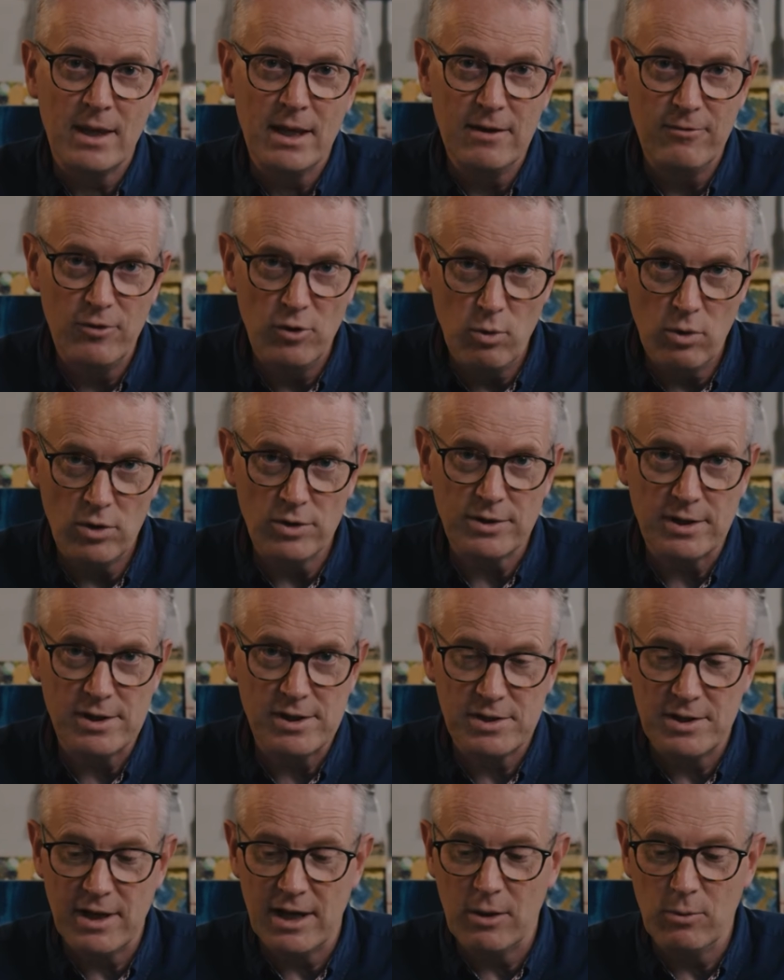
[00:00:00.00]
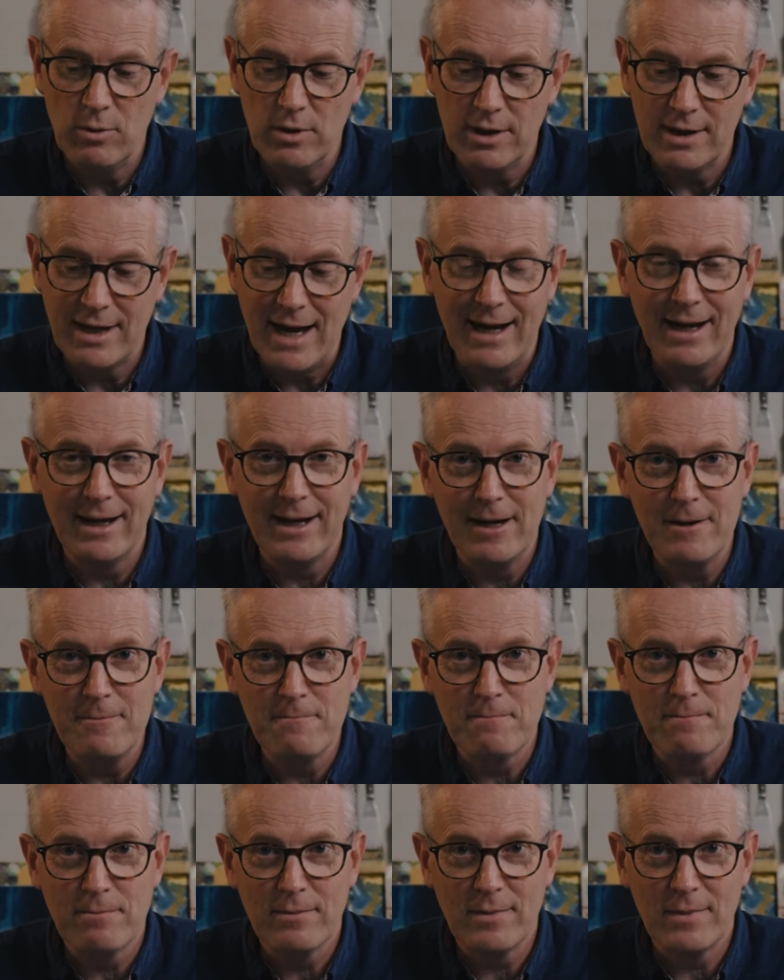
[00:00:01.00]
if you want to stick with
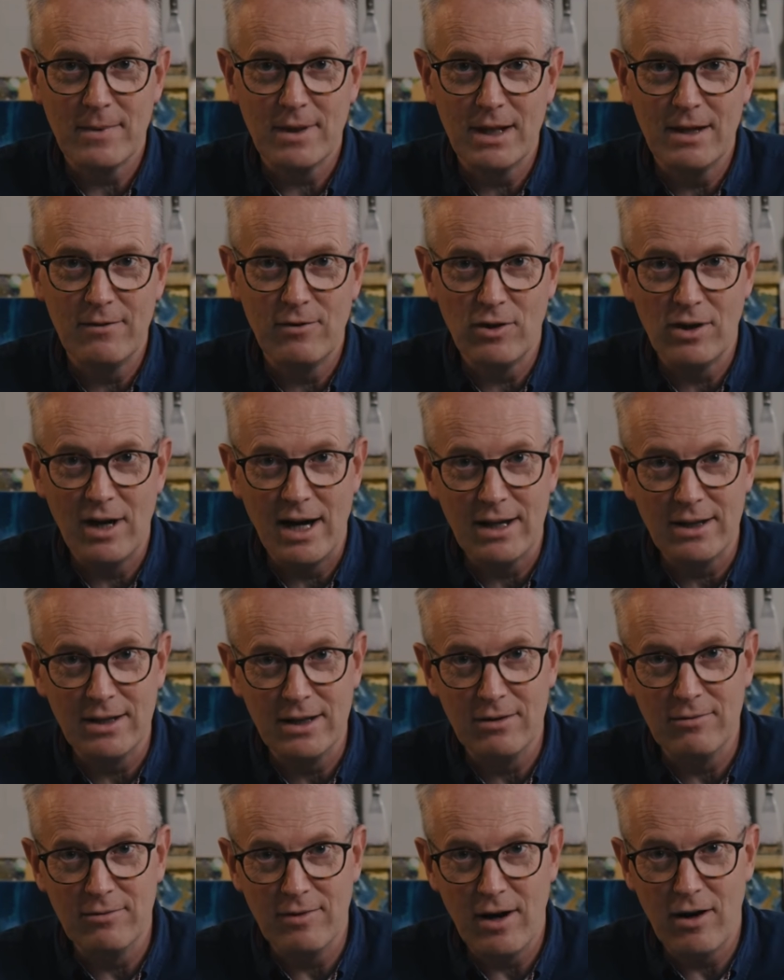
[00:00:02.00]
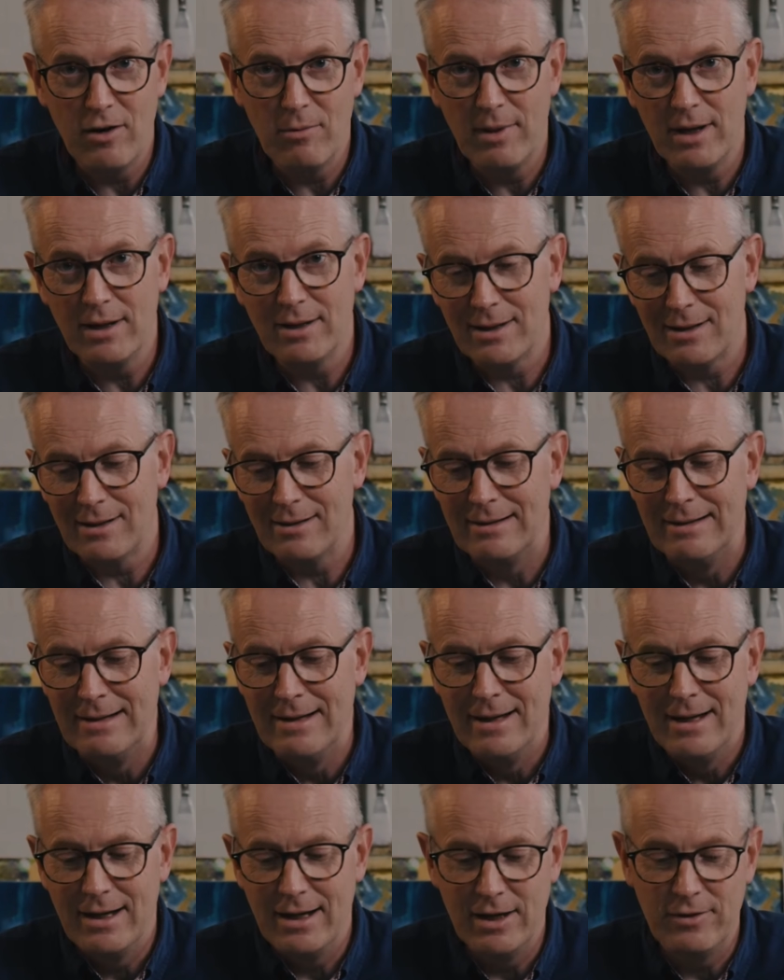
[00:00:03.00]
Caligo, if you like the environmental
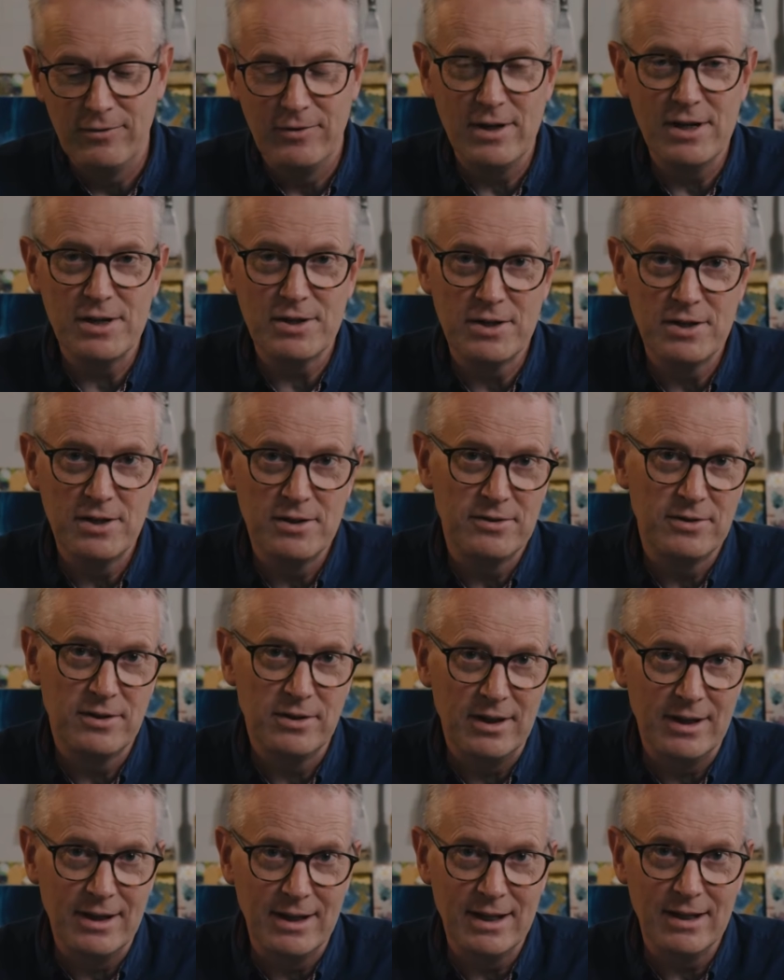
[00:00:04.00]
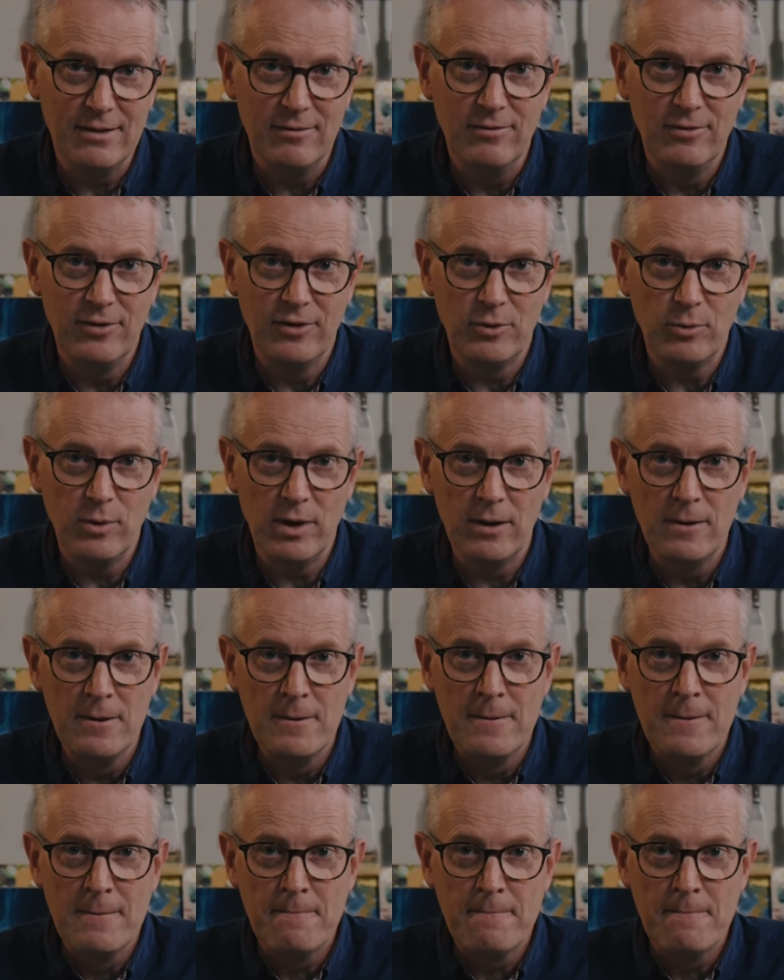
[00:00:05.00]
advantages that it gives, well,